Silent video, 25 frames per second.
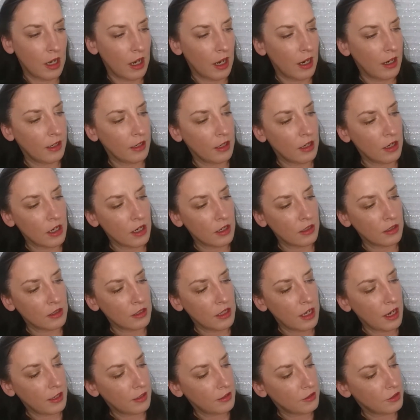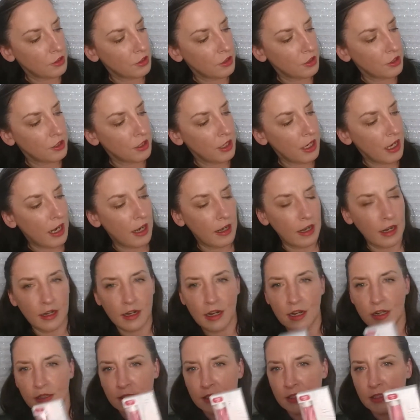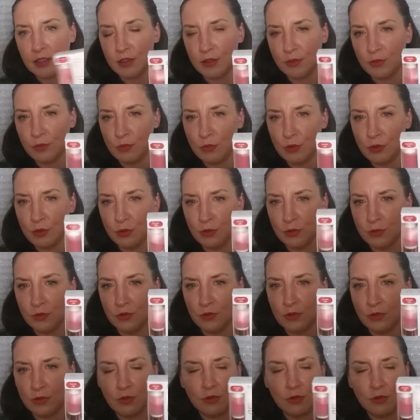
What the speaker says: I got Nectar, and I got Smooch,